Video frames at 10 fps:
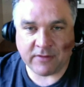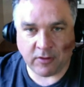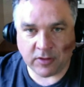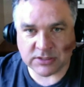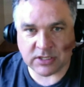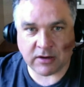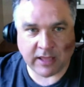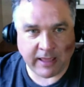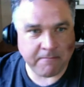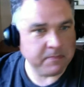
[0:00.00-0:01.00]
the All-Star
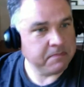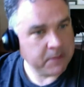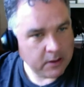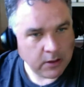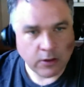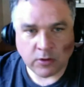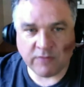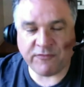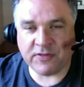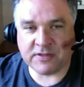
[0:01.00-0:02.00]
game. Good
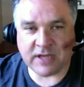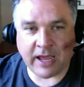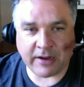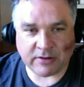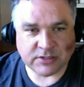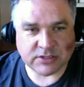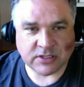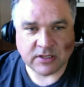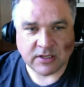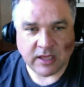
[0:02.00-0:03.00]
for the Tigers
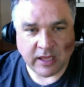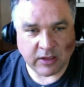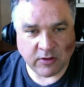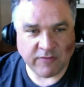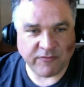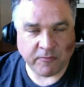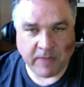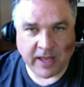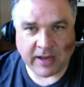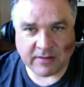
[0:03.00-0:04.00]
and good for
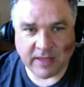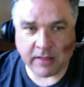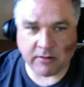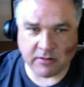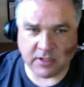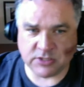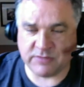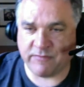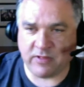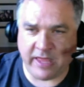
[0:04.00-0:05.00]
Manning, Taylor, and
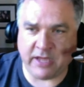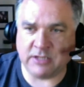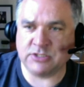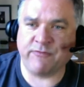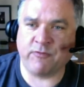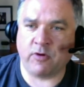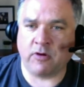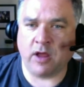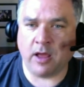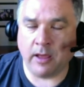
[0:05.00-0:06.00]
Lange for
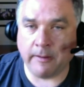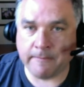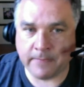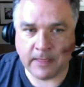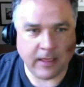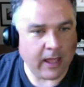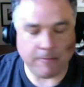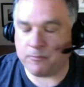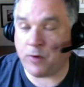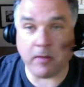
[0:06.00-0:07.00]
I'm
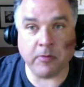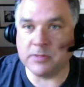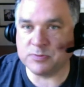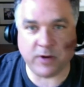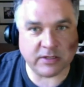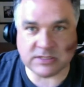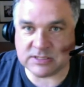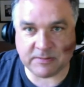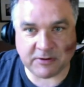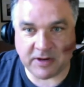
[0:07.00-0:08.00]
probably mispronouncing
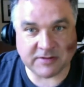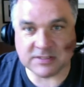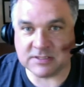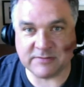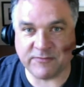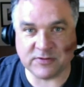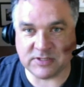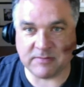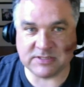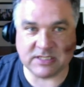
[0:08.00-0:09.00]
some of their names because it's the first
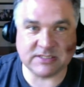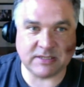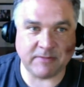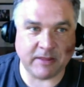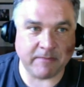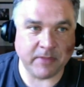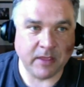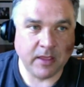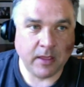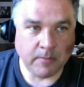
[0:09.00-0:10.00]
time I've said some of them.
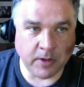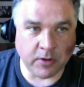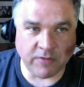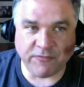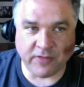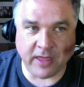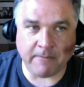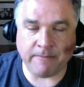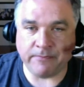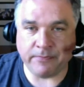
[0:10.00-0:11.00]
But good for them.